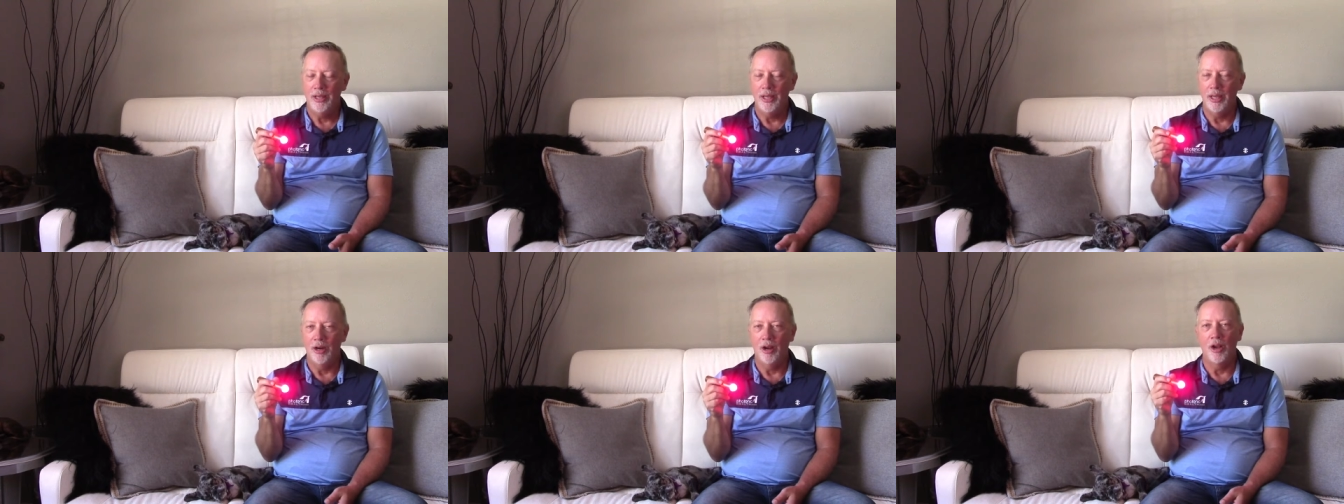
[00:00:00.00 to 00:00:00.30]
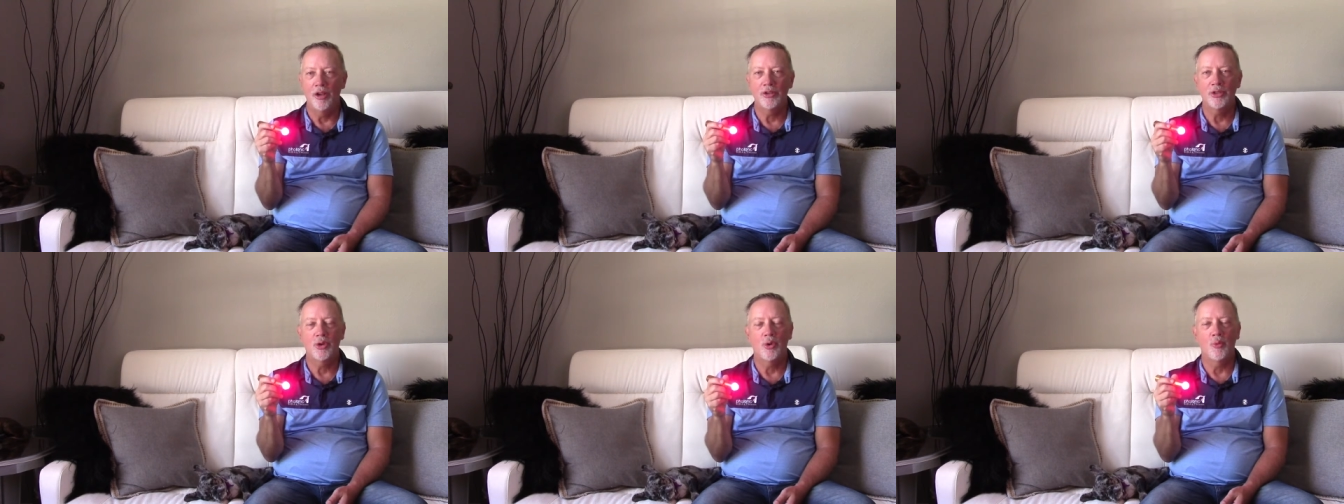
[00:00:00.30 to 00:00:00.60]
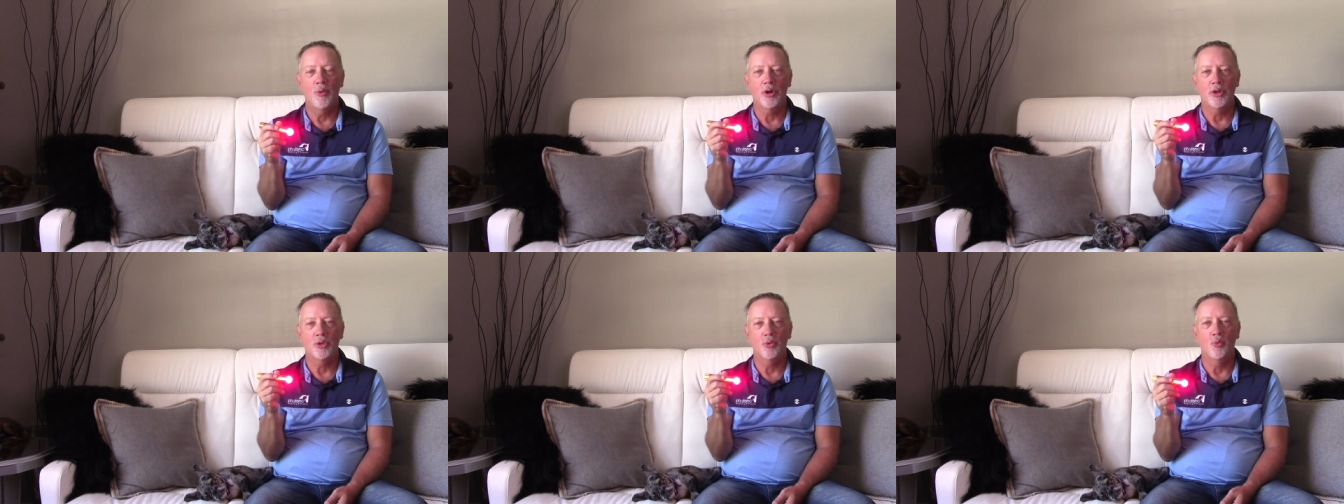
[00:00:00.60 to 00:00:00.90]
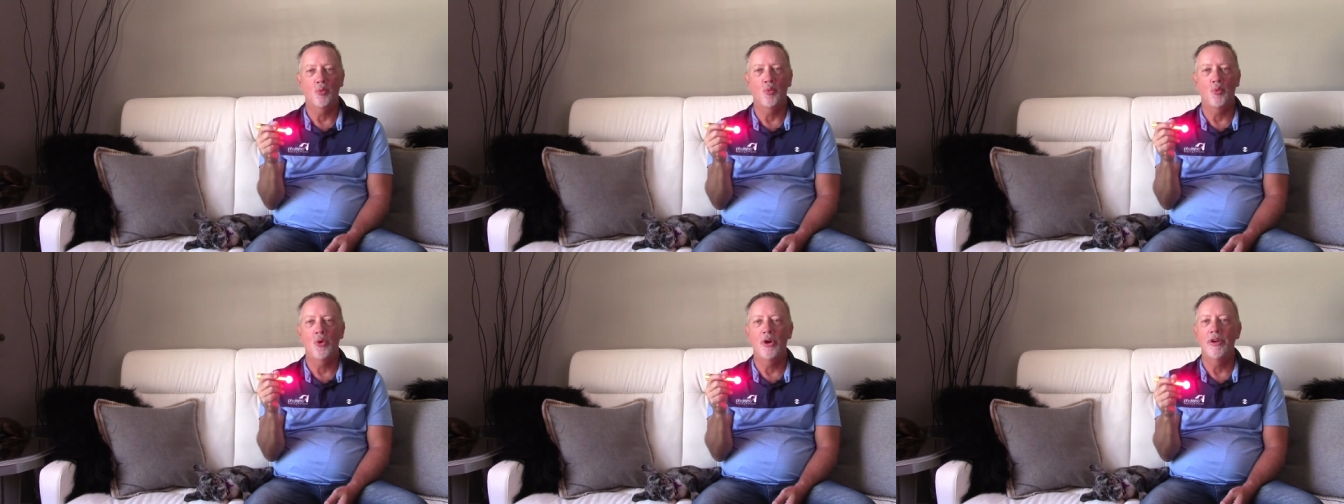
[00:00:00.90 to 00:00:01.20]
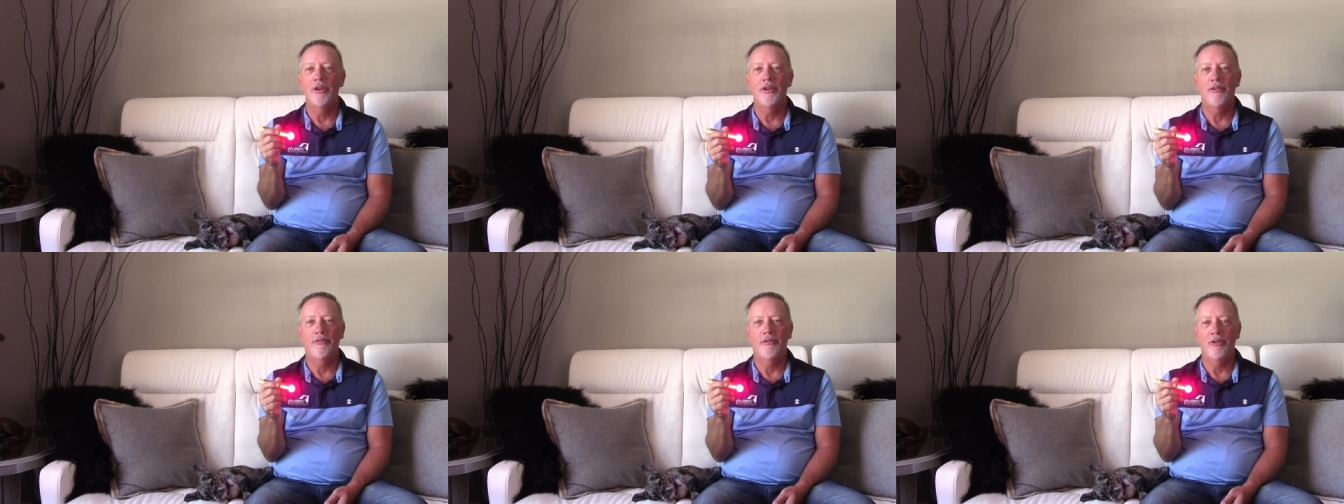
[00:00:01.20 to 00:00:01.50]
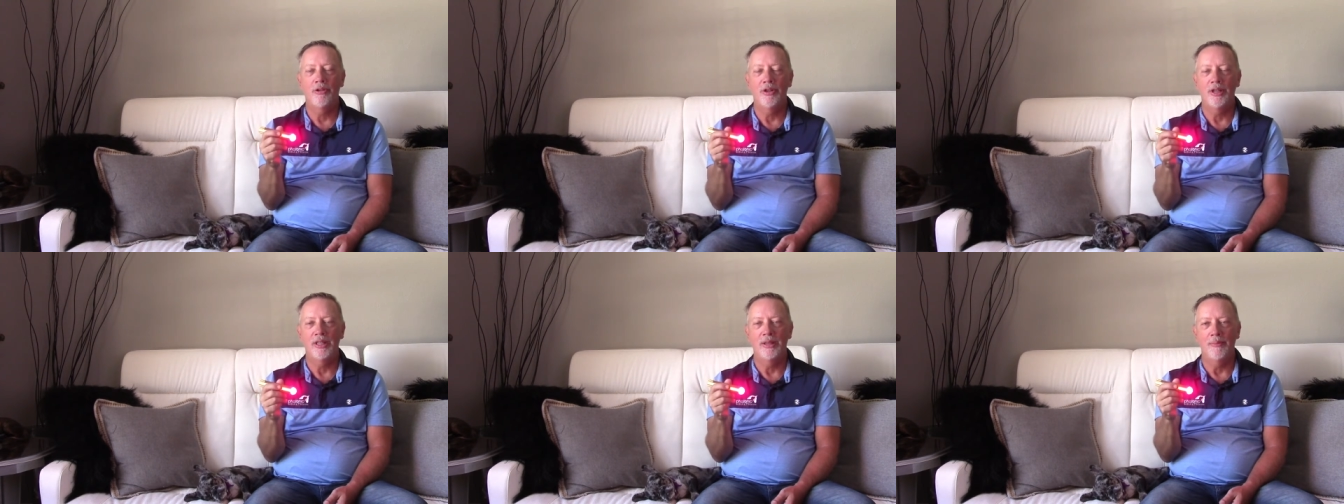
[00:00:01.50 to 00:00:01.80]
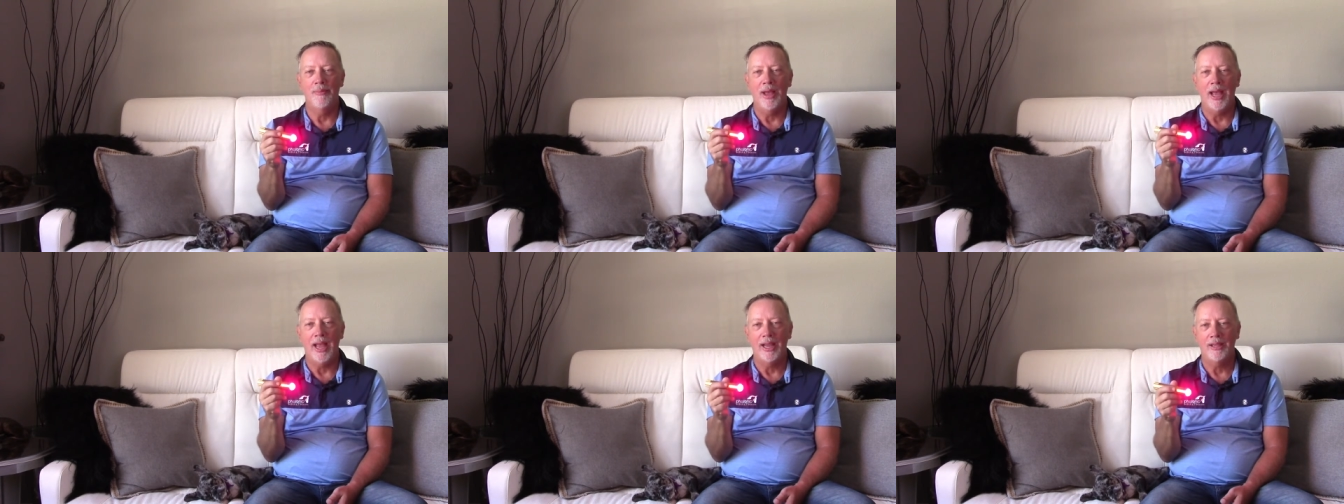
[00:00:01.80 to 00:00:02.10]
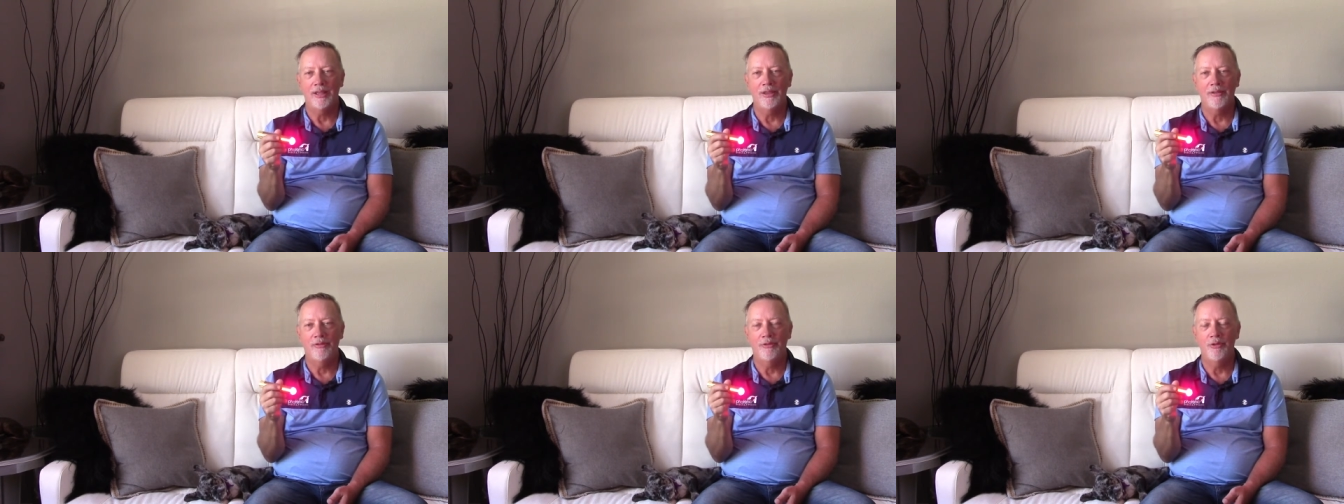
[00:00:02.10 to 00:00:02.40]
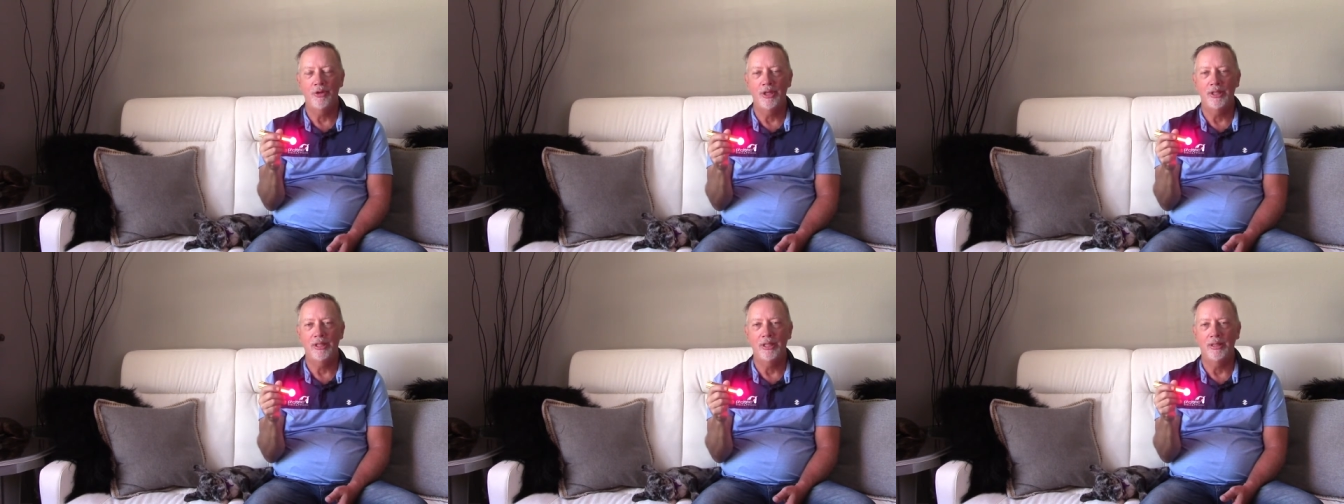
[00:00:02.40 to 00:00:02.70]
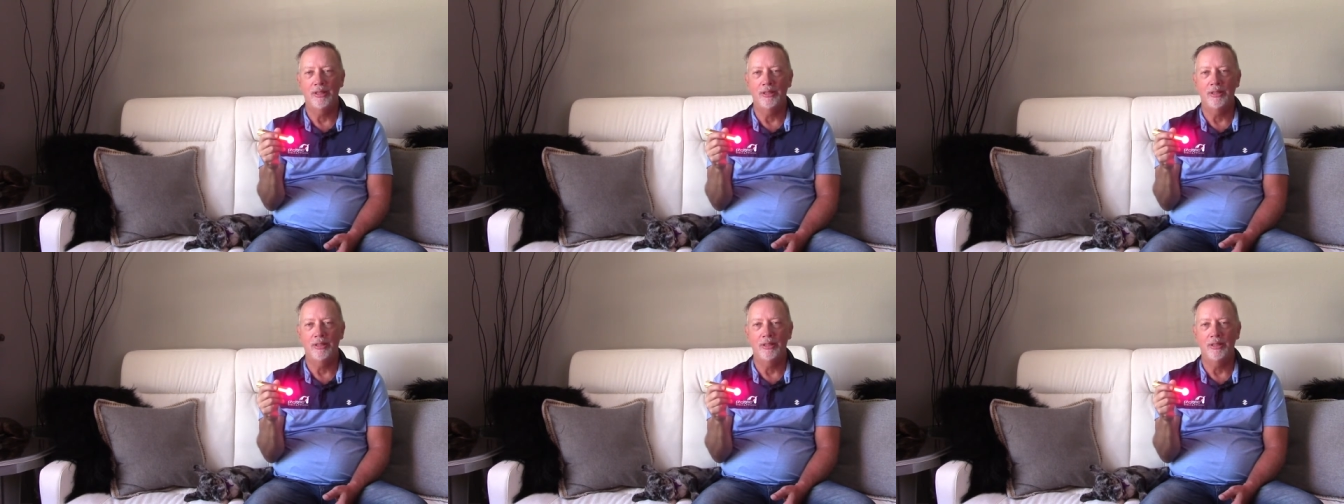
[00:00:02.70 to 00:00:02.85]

It also works wonderful at the back of the foot to,